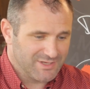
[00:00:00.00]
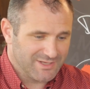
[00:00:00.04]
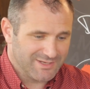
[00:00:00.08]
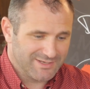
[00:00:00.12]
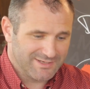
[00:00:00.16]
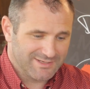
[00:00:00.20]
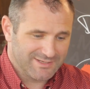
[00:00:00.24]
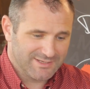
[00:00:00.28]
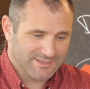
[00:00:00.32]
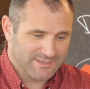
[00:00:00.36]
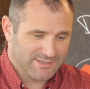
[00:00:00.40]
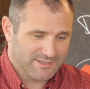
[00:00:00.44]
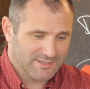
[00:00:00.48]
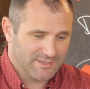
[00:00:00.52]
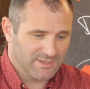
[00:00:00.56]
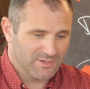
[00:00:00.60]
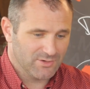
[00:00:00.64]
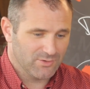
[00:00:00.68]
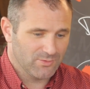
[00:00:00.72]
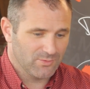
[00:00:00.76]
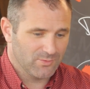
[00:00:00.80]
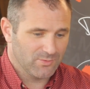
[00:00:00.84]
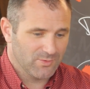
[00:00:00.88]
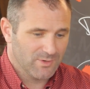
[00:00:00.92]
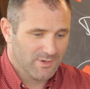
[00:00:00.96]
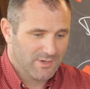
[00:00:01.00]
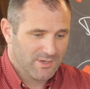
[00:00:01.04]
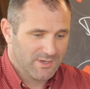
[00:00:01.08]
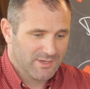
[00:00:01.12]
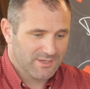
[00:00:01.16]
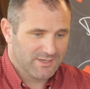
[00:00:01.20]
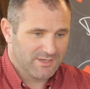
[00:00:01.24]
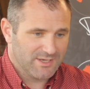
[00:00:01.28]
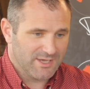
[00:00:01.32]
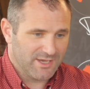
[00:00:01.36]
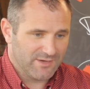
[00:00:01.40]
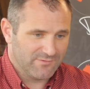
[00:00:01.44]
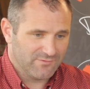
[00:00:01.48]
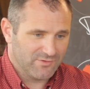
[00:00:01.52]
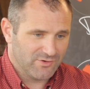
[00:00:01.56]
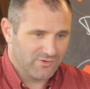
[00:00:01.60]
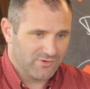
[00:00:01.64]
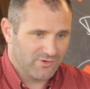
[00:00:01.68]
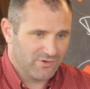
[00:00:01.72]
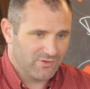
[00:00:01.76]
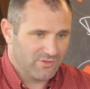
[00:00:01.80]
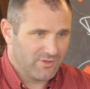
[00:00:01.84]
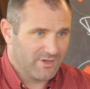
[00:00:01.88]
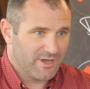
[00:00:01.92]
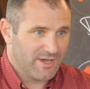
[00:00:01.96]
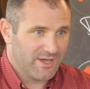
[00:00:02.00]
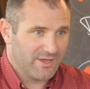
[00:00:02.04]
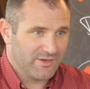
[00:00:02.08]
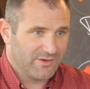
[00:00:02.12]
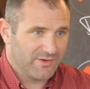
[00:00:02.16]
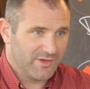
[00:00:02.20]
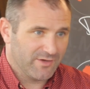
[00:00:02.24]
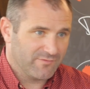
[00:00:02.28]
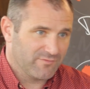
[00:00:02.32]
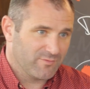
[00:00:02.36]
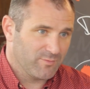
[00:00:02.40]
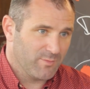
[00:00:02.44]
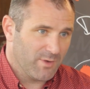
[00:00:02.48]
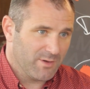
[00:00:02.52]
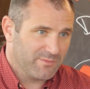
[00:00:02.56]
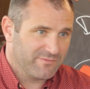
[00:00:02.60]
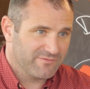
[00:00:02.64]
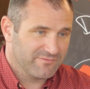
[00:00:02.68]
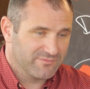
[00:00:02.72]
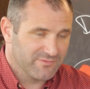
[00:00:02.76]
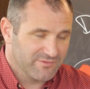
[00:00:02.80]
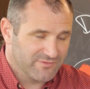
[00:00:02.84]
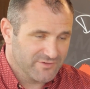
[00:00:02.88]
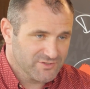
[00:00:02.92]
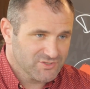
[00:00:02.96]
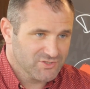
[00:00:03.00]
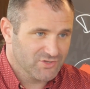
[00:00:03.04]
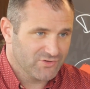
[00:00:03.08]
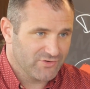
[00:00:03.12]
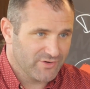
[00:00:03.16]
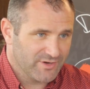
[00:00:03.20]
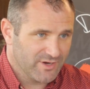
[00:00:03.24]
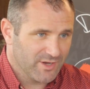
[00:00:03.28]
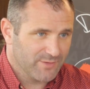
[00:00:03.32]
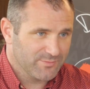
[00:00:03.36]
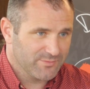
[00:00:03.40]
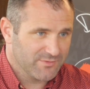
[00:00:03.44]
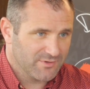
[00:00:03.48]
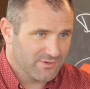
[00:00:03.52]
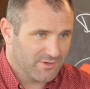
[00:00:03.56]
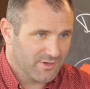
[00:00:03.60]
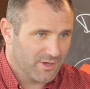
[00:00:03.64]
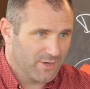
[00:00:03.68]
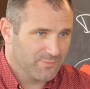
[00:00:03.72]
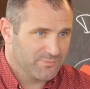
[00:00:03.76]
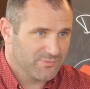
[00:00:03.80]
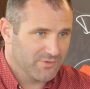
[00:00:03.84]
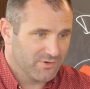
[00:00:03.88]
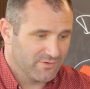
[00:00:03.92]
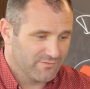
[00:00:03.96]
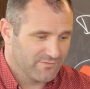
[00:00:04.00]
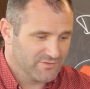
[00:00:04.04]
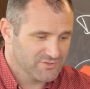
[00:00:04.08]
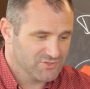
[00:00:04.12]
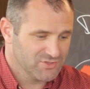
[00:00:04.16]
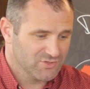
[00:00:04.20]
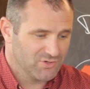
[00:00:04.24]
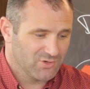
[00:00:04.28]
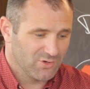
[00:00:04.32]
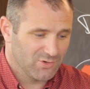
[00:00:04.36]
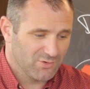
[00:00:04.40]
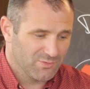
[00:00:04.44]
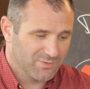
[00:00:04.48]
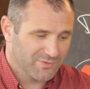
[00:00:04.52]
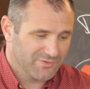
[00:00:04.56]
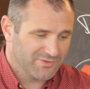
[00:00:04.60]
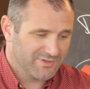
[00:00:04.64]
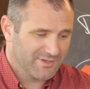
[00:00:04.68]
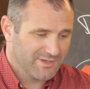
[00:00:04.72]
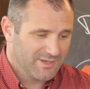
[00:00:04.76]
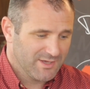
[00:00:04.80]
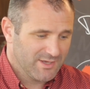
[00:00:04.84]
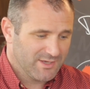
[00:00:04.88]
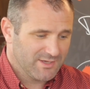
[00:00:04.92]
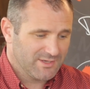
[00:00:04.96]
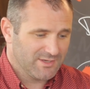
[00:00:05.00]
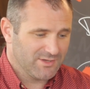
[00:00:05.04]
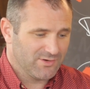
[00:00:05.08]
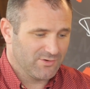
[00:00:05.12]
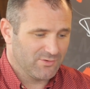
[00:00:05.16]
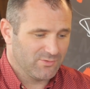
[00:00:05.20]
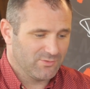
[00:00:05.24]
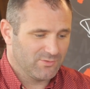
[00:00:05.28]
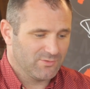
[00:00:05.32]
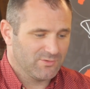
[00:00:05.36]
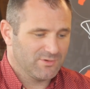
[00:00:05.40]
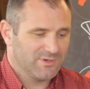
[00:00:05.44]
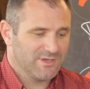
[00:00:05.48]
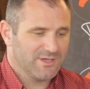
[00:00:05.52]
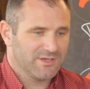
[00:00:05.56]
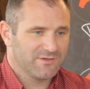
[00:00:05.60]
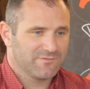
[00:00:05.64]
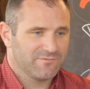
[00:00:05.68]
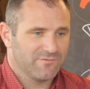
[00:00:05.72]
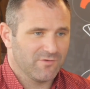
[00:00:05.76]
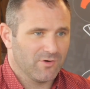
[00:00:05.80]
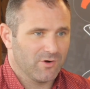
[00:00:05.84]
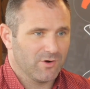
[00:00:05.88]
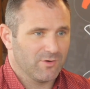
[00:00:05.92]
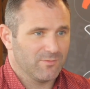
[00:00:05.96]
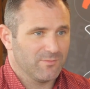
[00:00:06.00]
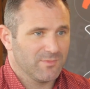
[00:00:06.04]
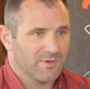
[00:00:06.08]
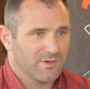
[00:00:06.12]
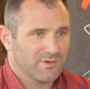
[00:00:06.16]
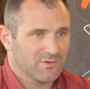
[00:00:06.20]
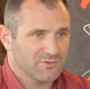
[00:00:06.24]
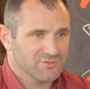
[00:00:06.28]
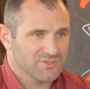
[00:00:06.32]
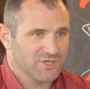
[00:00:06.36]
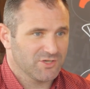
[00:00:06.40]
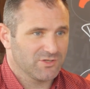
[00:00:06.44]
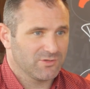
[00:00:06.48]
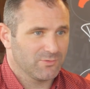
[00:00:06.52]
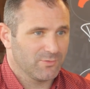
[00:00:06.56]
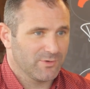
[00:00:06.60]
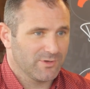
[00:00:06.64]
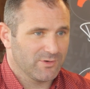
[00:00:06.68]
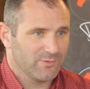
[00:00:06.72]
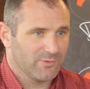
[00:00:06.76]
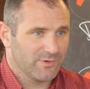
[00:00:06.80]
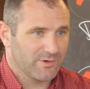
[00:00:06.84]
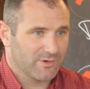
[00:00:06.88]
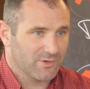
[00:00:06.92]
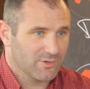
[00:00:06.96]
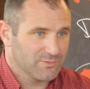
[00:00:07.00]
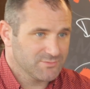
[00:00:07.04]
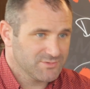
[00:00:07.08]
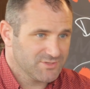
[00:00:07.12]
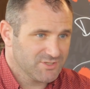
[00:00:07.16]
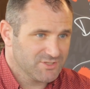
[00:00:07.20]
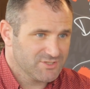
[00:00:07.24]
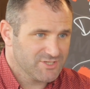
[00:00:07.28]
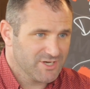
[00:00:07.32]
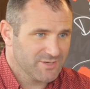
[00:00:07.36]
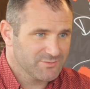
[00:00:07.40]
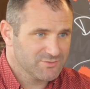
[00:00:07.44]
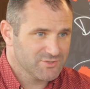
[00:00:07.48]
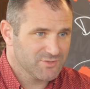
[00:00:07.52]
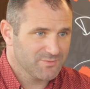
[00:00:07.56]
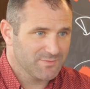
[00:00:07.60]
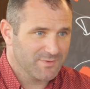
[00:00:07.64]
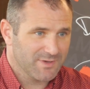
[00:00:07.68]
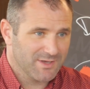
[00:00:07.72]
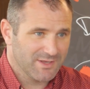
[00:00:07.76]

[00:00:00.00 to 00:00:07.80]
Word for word: And you know, Cavan on the other hand have come up from Division Three up up to Division Two, but you know, league form goes out the window when it comes to the championship.